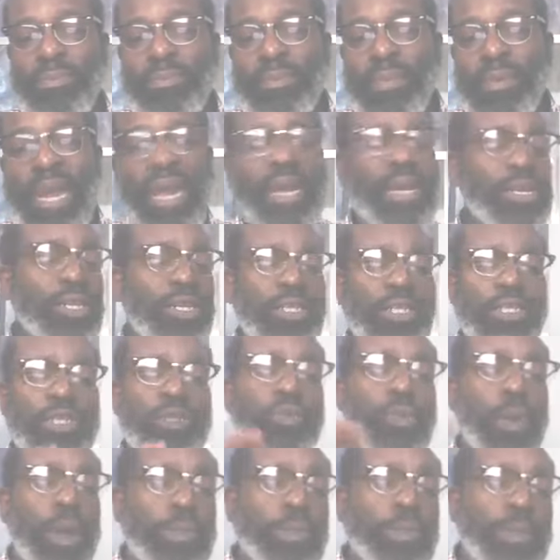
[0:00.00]
I could have just
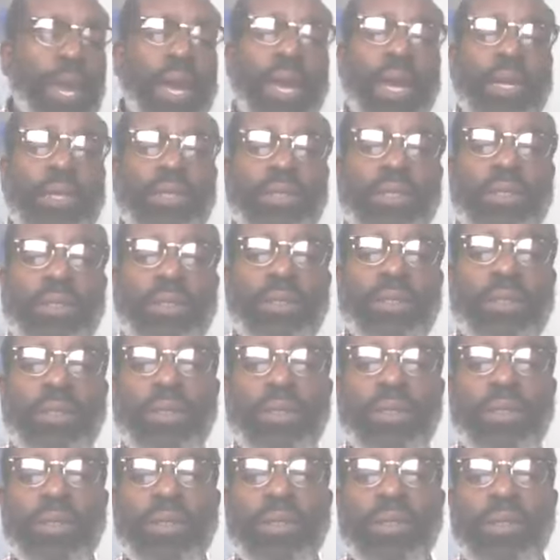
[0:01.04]
walked past you.
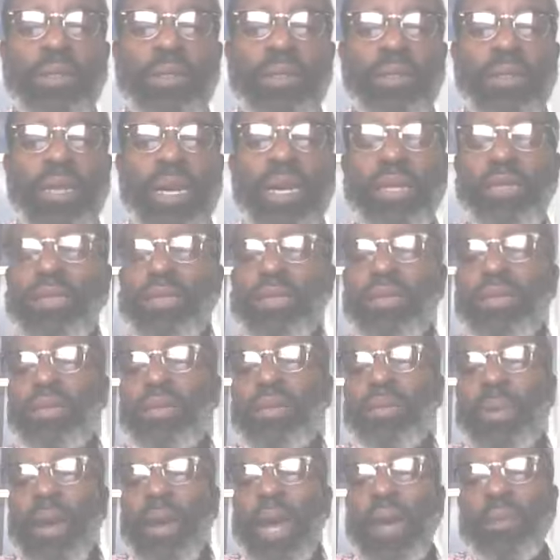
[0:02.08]
The
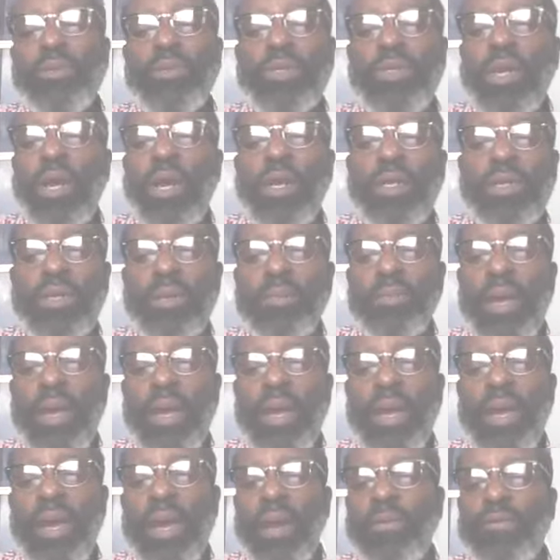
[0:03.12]
Bible talks about
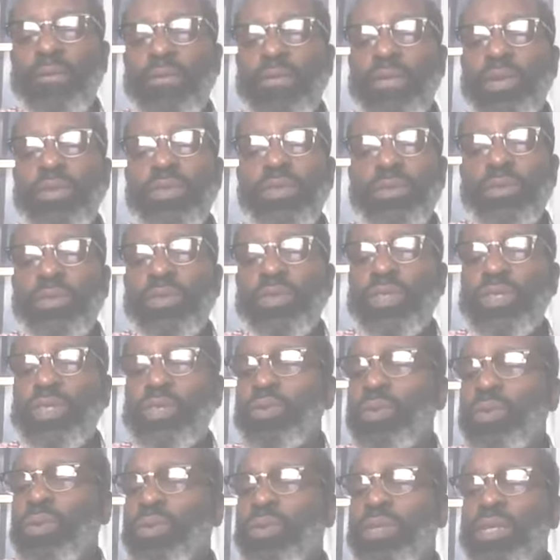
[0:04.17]
how folks was just
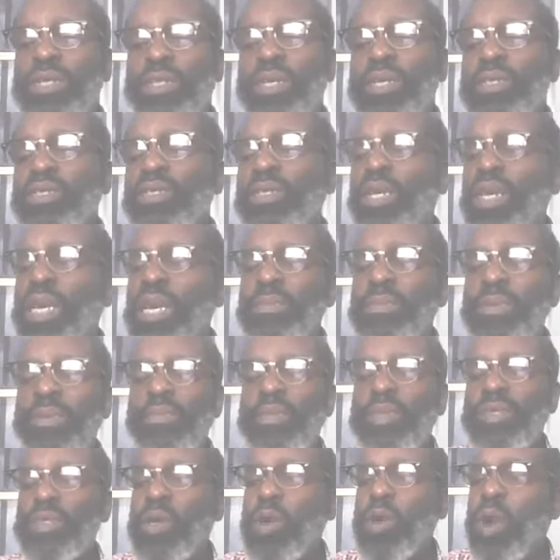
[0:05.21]
wanting to touch the hem of
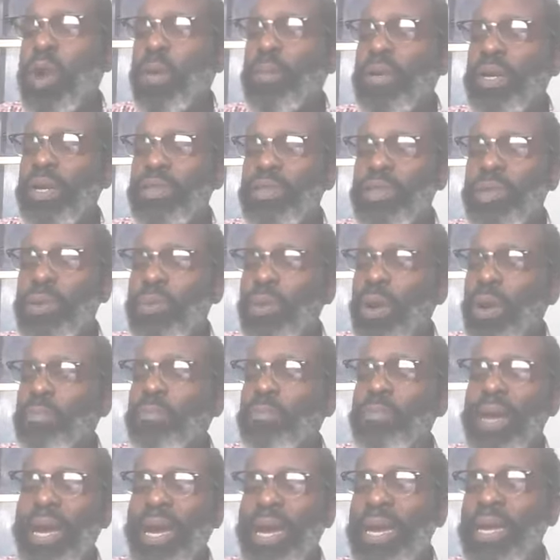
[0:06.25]
his garment as he walked
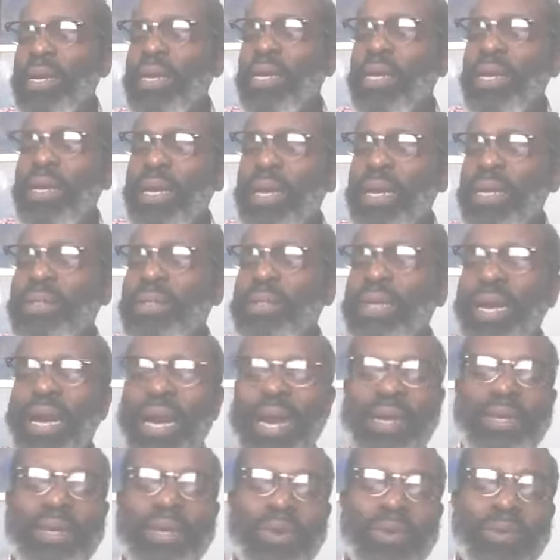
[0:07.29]
by. He said, I
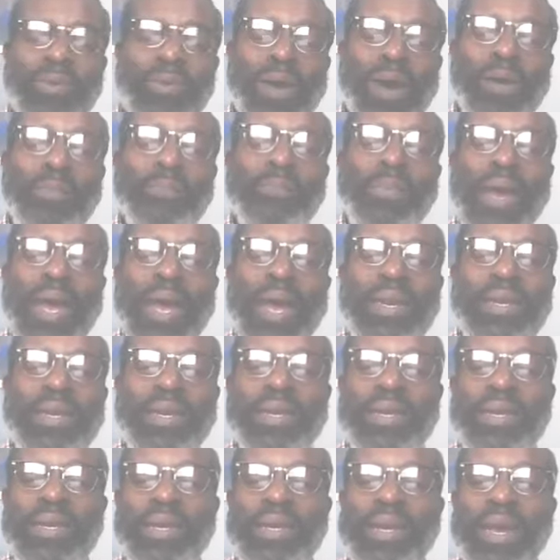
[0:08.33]
could have walked by you.
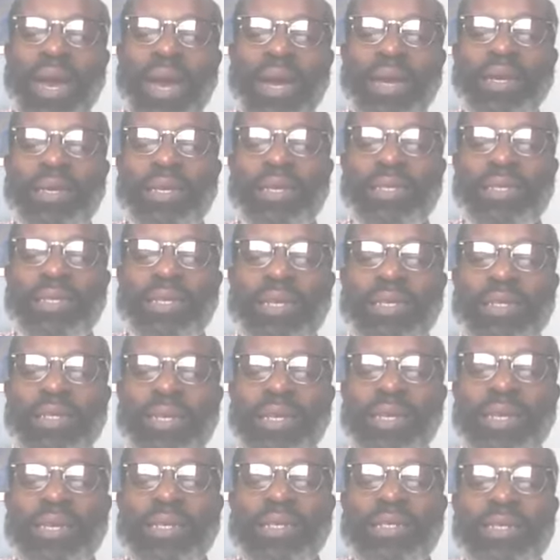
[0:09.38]
I could have just
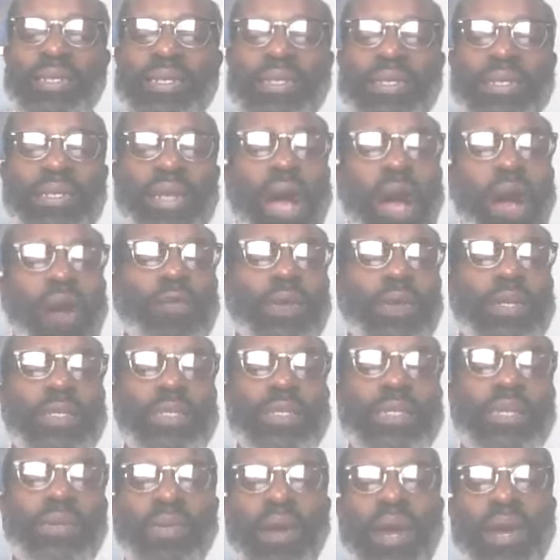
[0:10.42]
this
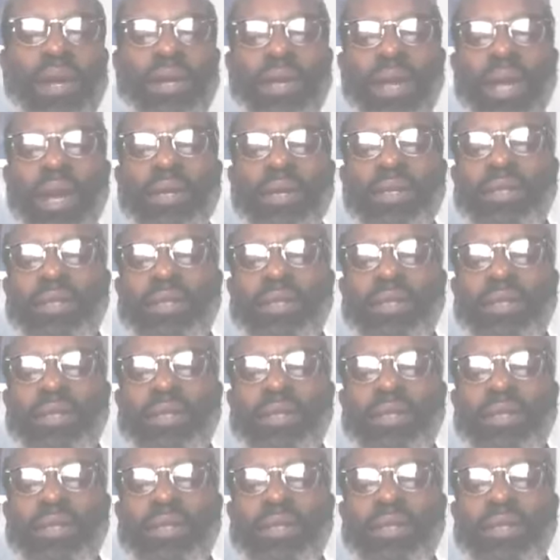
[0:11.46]
sovereignty right now.